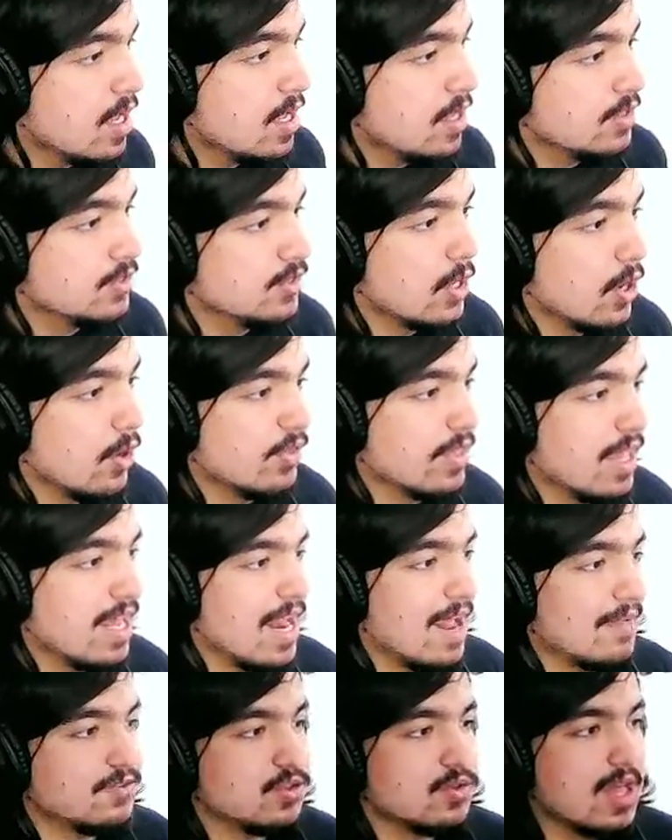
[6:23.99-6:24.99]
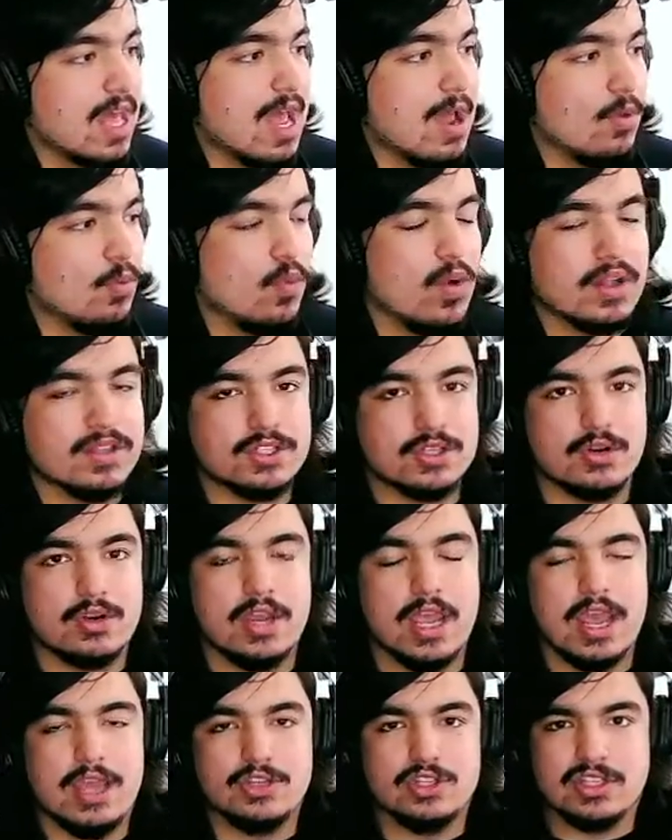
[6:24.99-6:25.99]
So then after that, once
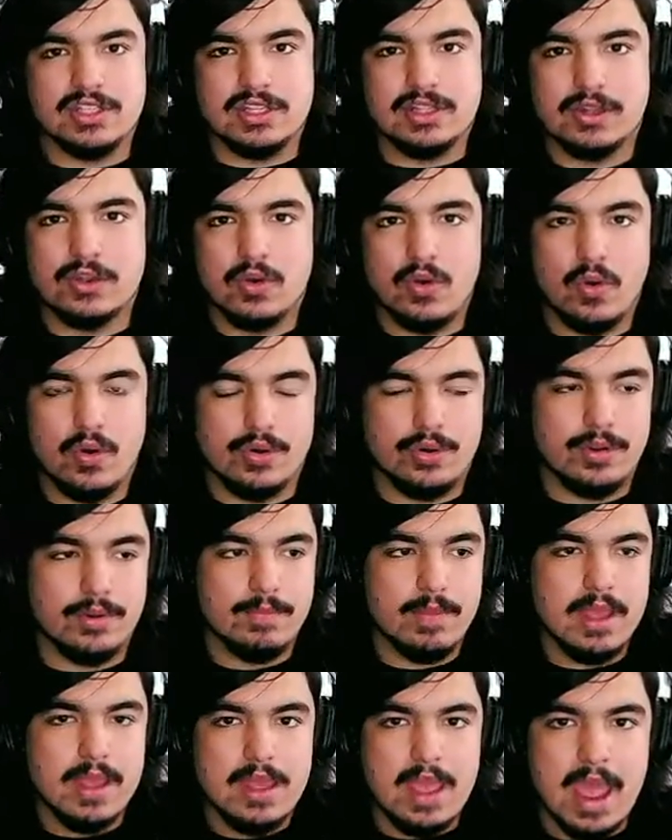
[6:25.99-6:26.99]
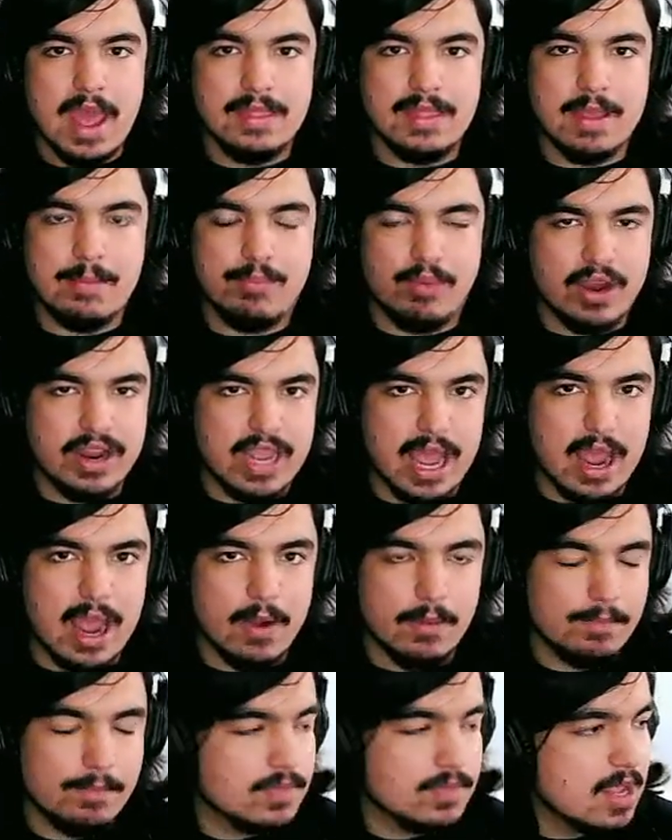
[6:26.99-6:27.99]
Cage is in the corner and they break out,